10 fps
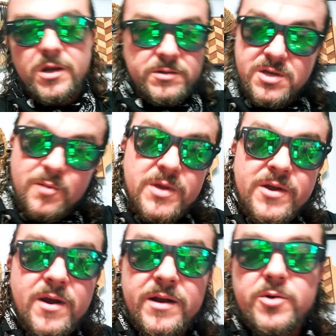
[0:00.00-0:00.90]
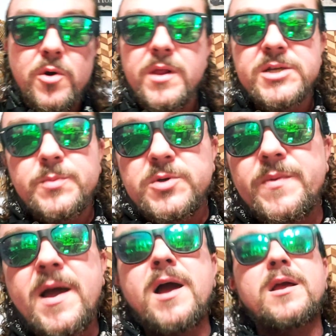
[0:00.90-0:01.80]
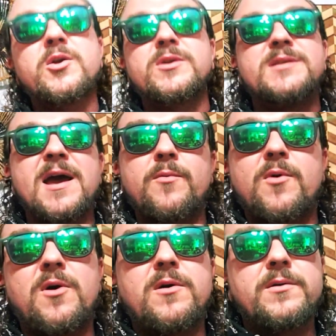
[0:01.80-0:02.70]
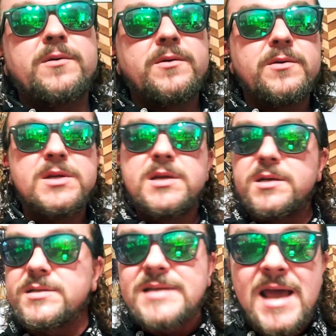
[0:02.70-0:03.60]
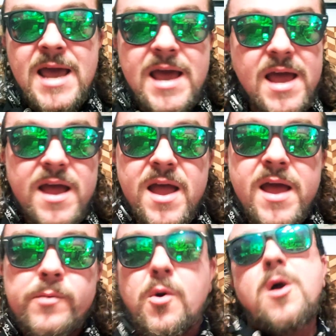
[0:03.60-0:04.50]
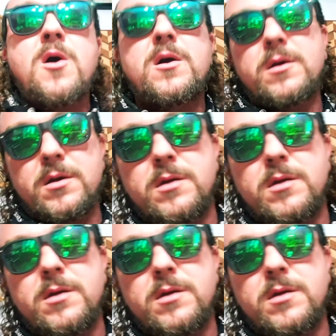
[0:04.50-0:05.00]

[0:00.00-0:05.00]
Tell me there ain't a correlation between that, you're dead wrong. Dead wrong.